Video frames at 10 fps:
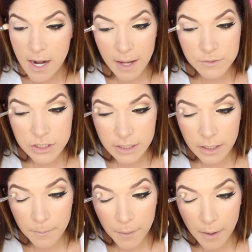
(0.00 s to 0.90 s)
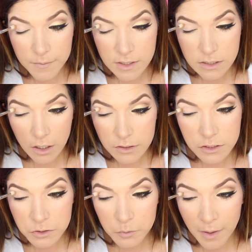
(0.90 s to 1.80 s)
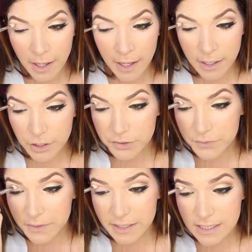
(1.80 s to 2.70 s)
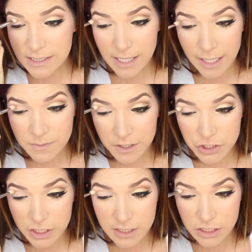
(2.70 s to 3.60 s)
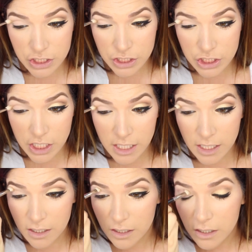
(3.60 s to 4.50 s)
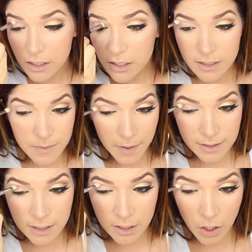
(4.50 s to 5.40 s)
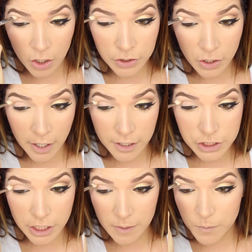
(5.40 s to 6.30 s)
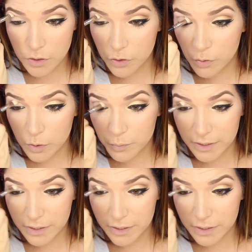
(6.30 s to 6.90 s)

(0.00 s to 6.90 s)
And I'm just gonna pop this onto my crease as my transition shade. Depending on your eye shape, you would